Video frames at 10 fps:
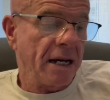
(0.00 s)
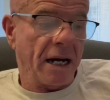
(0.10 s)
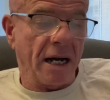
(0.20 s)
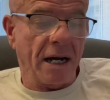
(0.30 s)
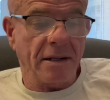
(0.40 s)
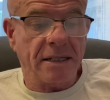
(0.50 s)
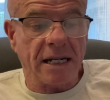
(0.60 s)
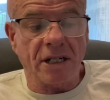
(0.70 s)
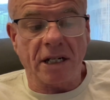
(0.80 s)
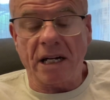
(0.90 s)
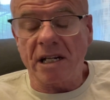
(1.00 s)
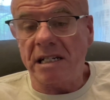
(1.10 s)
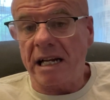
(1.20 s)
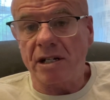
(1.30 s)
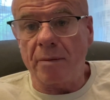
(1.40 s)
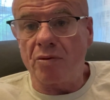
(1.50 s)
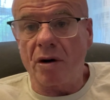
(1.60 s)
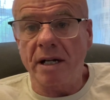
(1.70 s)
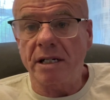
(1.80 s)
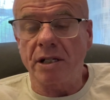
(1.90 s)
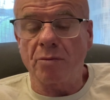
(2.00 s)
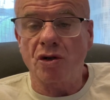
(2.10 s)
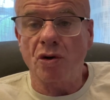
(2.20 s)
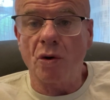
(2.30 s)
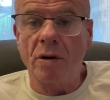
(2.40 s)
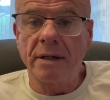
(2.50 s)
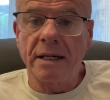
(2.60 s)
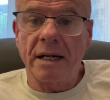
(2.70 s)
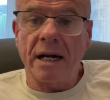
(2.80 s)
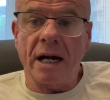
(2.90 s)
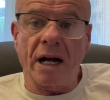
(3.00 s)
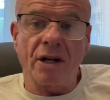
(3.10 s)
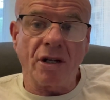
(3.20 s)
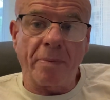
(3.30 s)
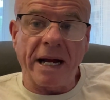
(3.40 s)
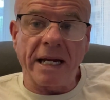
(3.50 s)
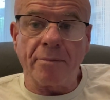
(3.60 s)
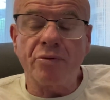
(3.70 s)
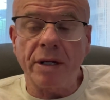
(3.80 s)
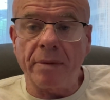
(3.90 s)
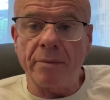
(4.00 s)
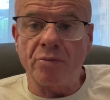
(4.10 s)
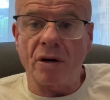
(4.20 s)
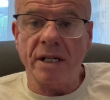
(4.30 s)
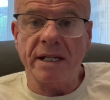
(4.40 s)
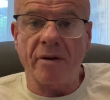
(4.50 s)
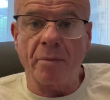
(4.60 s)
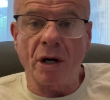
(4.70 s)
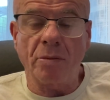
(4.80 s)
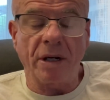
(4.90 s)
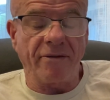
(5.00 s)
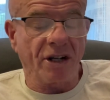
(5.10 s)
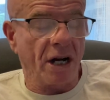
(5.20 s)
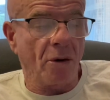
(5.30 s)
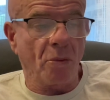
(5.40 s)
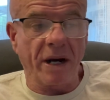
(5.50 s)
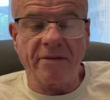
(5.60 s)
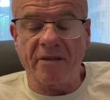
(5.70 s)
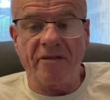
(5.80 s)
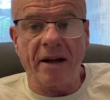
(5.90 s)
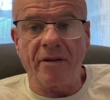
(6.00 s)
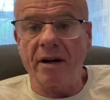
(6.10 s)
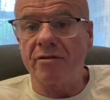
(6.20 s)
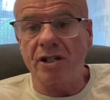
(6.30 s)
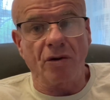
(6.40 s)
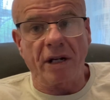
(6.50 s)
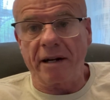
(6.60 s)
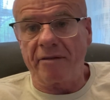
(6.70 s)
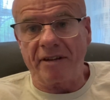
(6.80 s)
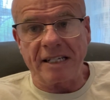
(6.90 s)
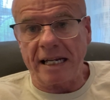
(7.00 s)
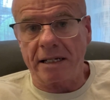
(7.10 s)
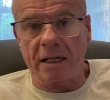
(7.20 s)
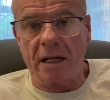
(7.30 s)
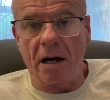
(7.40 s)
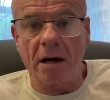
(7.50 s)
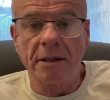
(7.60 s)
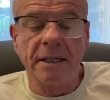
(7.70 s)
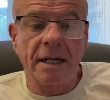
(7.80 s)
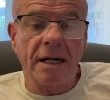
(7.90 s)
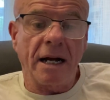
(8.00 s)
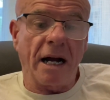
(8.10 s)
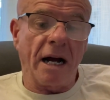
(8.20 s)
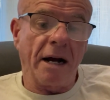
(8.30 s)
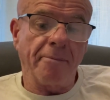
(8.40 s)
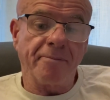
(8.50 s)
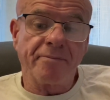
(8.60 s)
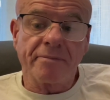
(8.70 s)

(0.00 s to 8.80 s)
Uh, Tesla are going to slash their prices, I'm sure. Uh, you're paying a premium price at the moment. If you can't wait, then fair enough, you're still getting a fantastic car um,